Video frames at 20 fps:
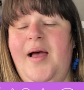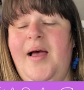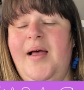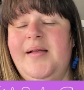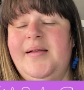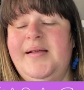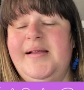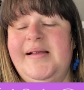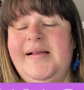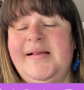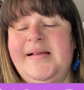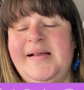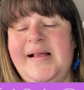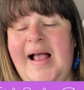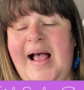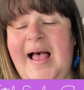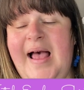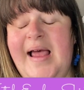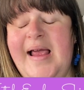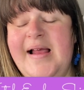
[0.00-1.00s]
a
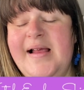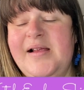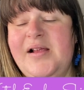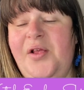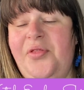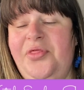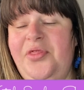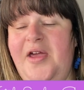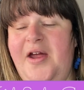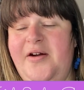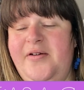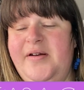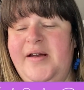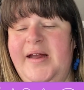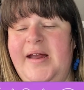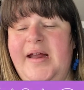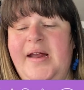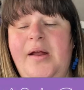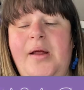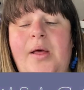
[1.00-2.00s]
size
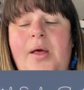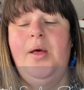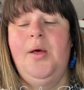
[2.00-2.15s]
30,